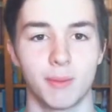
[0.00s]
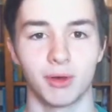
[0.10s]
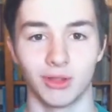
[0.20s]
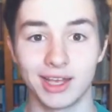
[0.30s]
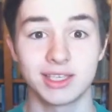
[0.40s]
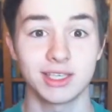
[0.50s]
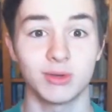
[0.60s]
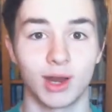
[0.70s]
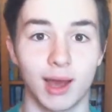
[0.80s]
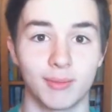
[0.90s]
but let's
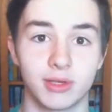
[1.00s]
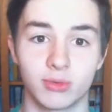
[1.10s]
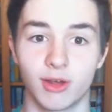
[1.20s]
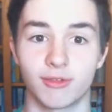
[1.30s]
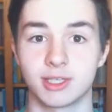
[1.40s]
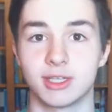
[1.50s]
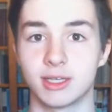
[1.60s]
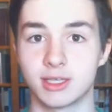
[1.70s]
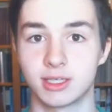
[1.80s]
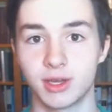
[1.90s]
see what happens whenever it's
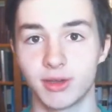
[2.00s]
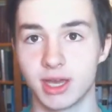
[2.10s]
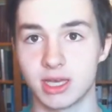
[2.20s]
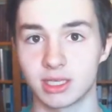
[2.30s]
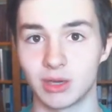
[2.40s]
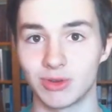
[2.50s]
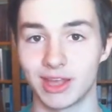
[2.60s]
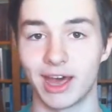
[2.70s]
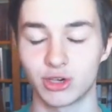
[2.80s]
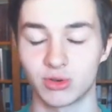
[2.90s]
done seriously
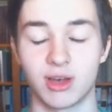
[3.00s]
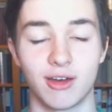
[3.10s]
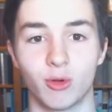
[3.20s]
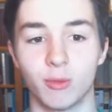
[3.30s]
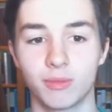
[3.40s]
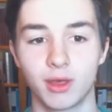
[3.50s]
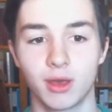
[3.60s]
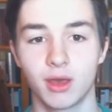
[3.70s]
with actual effort.